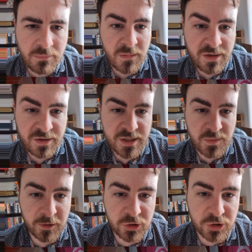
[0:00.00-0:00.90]
I think
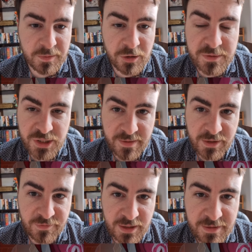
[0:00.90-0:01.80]
this will just be up to
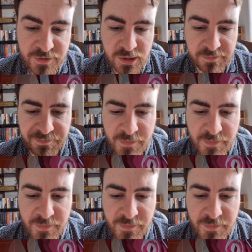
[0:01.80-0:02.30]
75. So